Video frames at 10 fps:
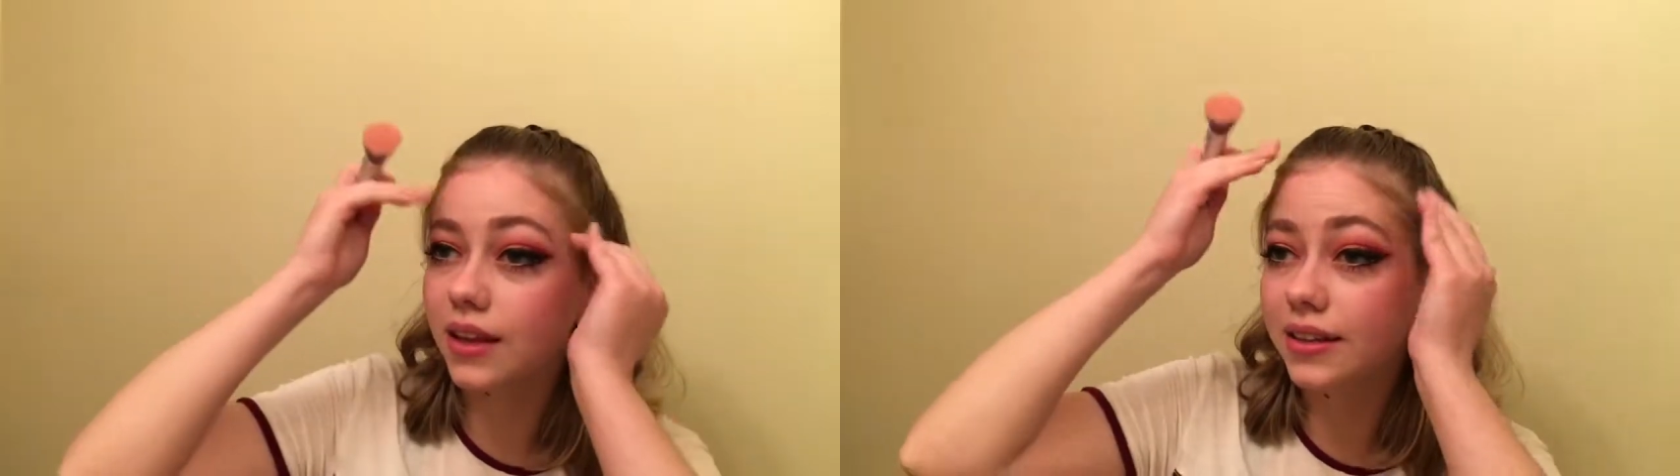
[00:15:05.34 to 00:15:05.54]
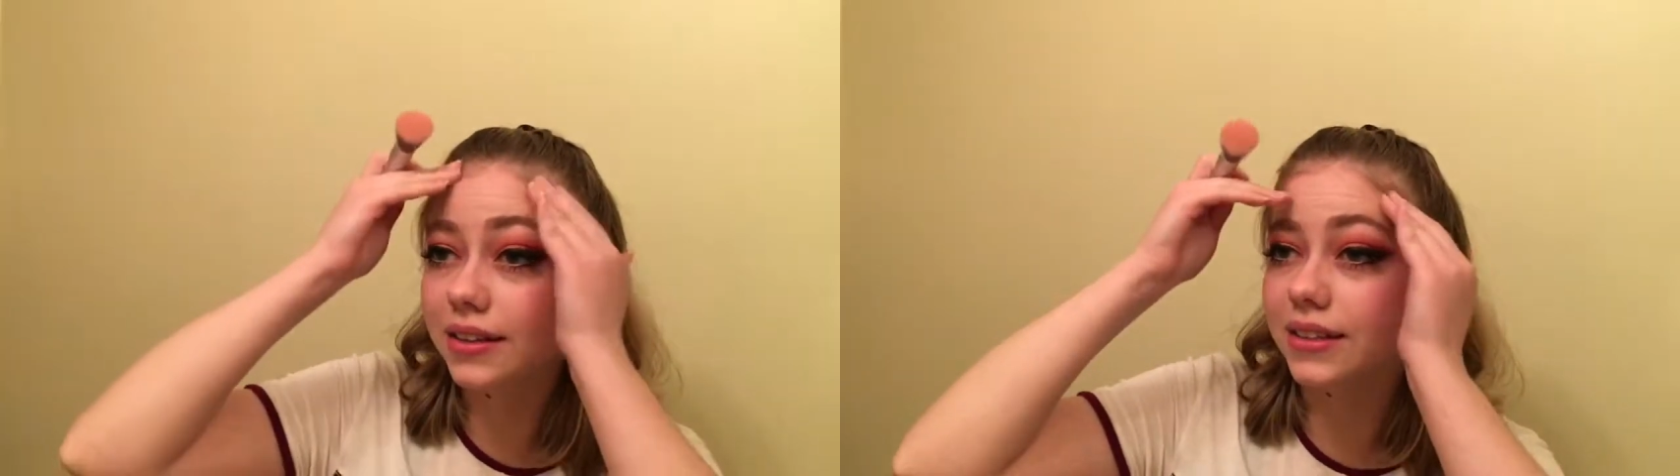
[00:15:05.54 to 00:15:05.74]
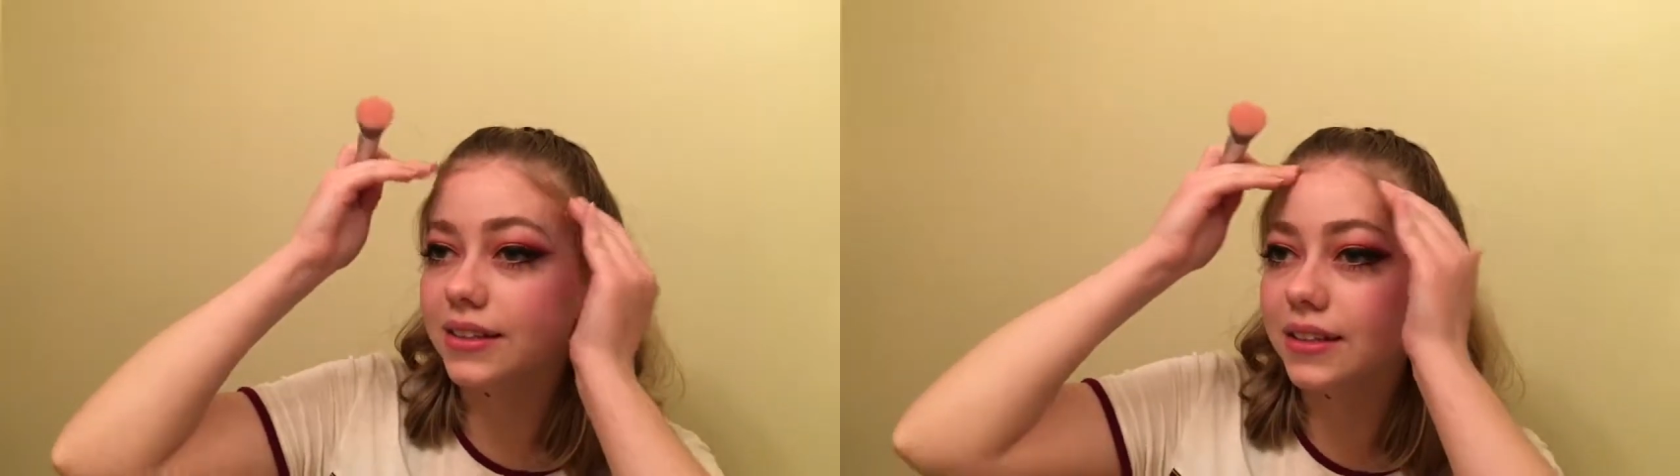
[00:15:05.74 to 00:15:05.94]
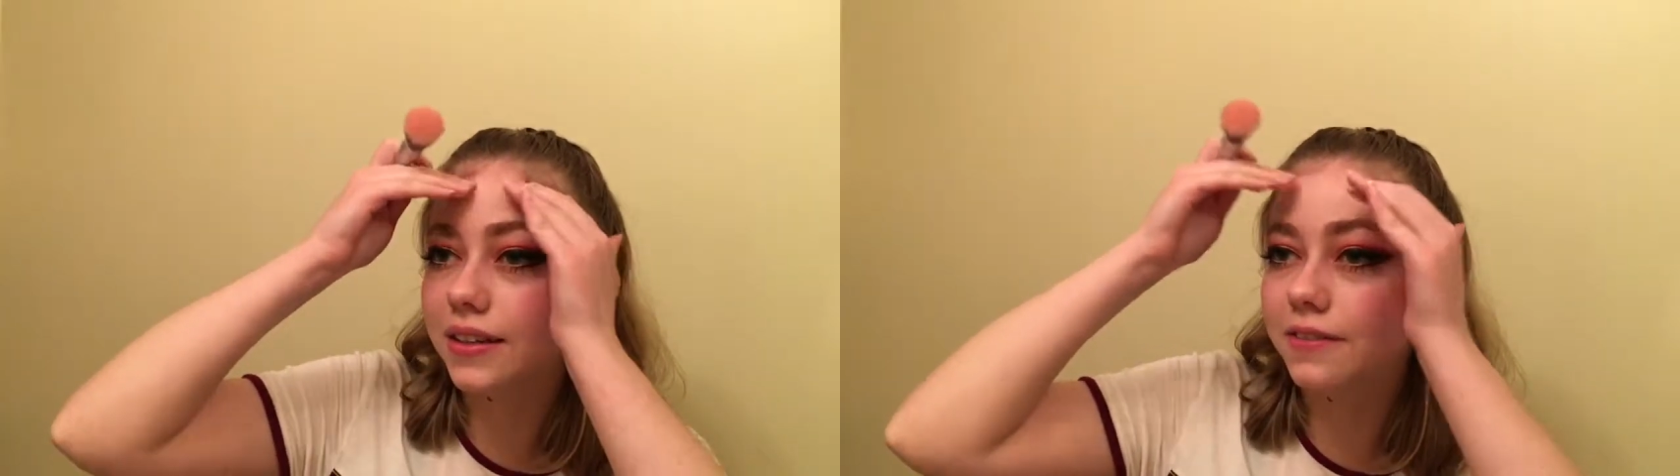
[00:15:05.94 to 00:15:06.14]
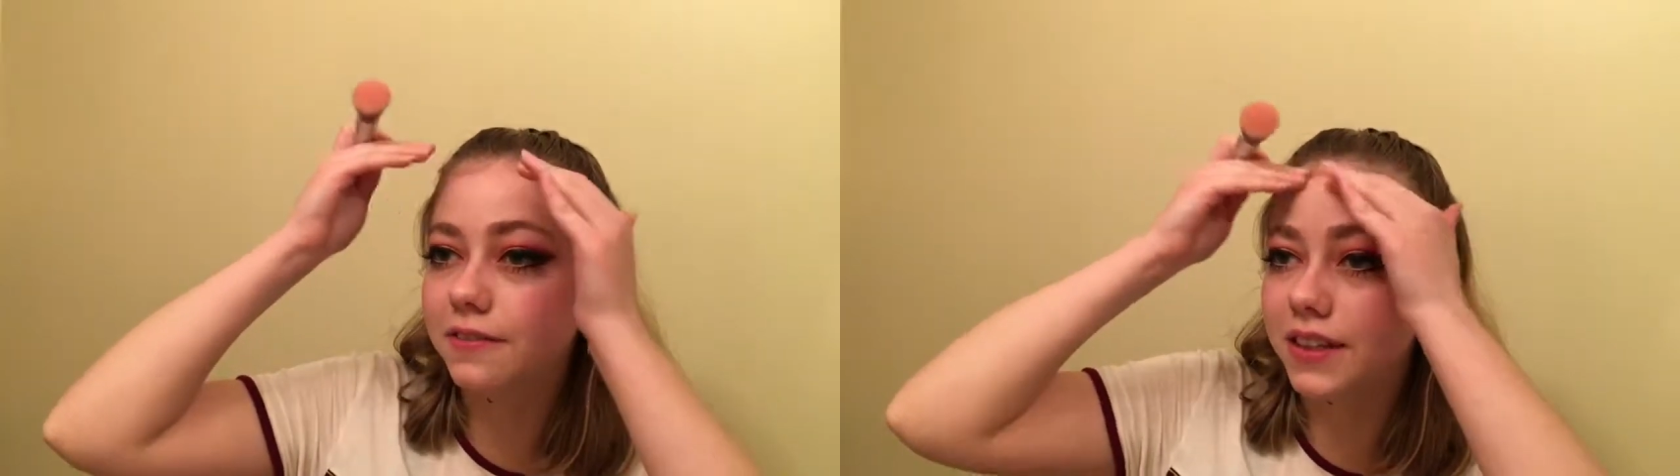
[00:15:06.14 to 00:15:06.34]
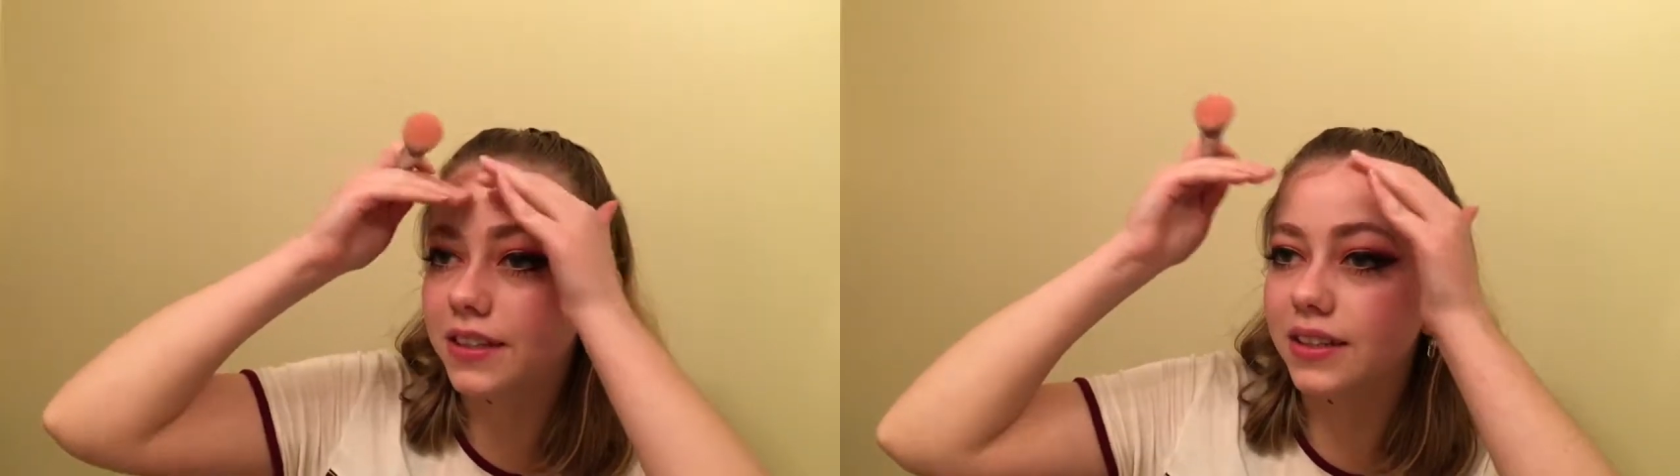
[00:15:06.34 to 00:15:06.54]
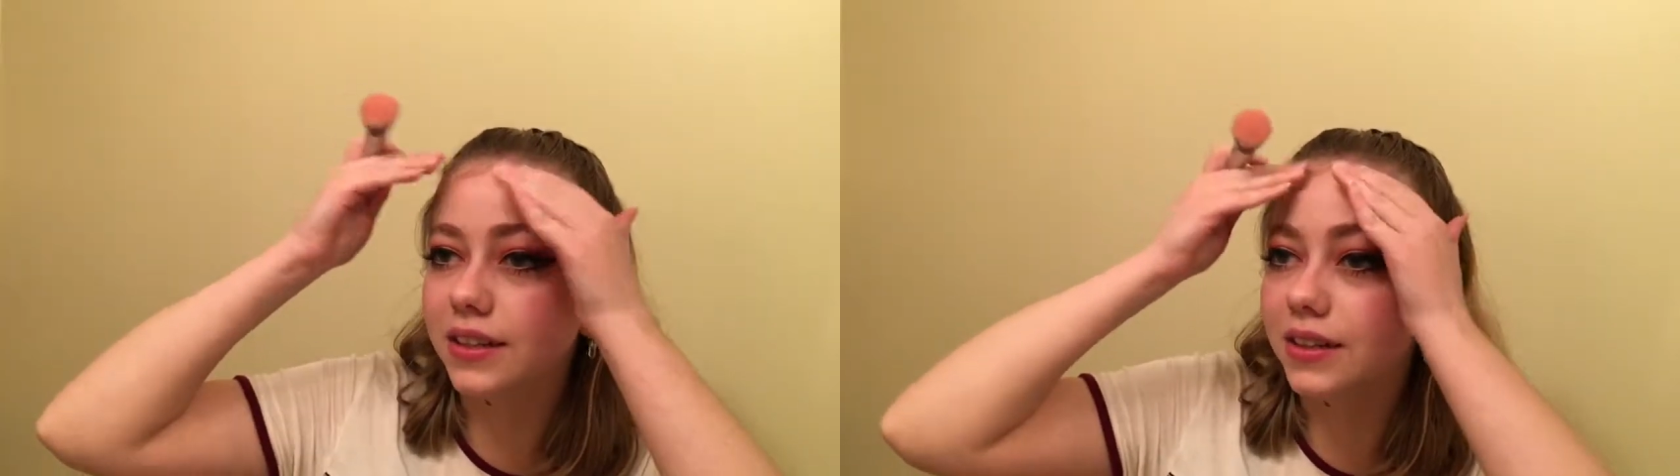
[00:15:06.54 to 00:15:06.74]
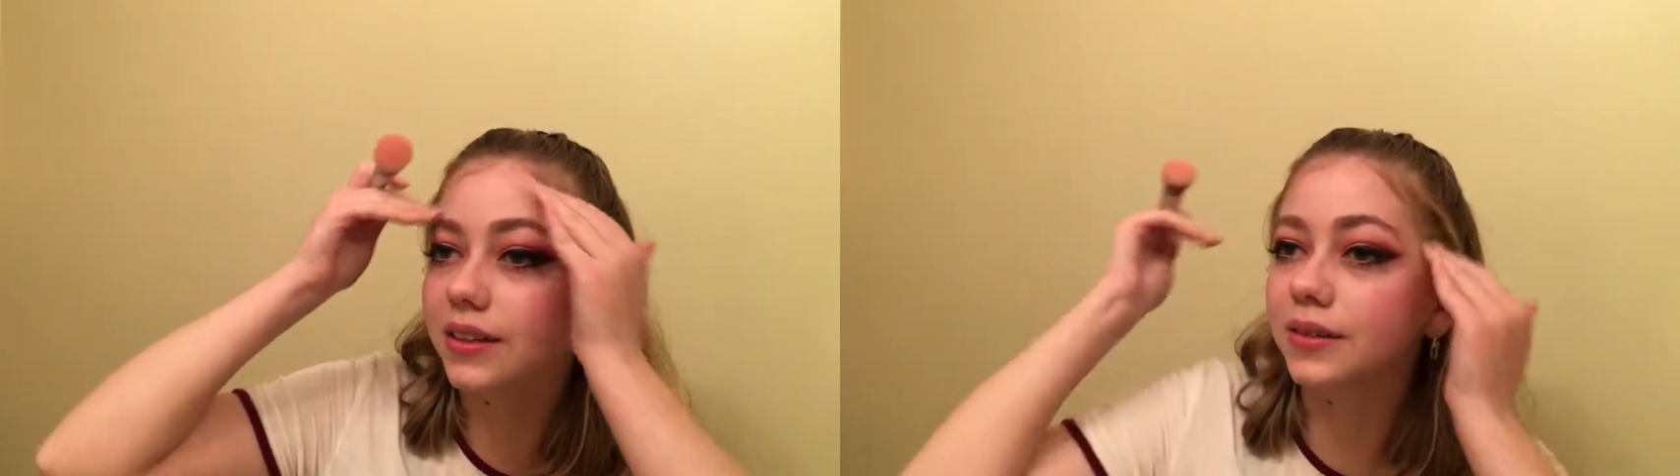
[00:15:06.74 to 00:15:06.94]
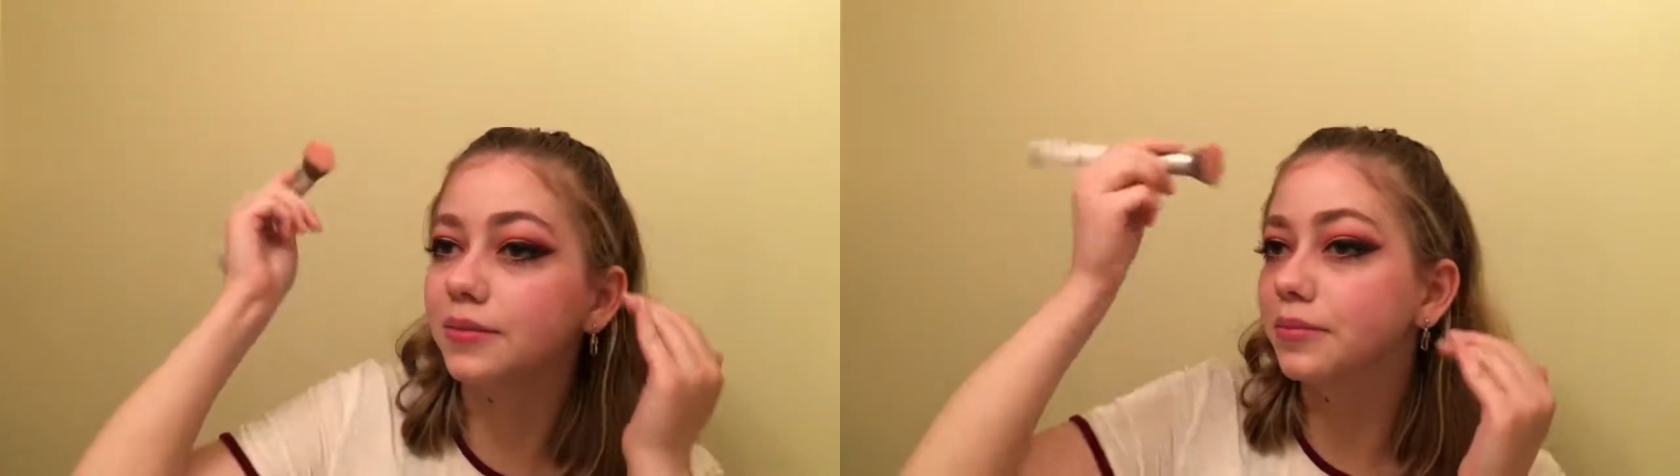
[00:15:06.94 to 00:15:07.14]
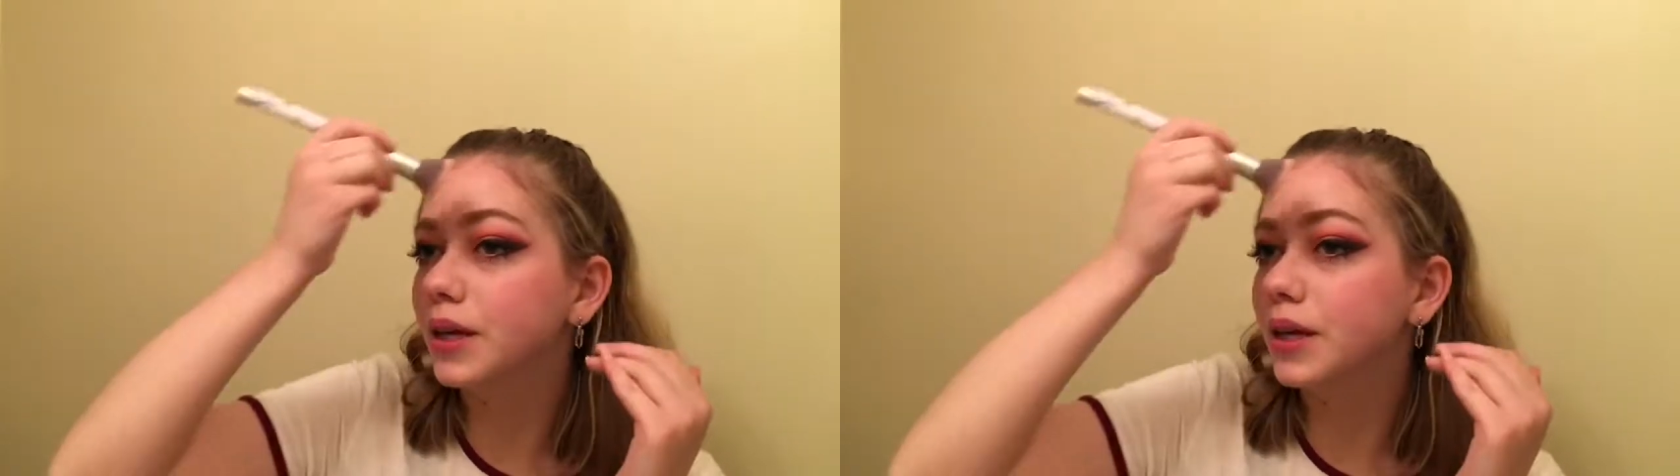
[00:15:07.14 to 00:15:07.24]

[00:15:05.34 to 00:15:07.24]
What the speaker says: Let's fix the baby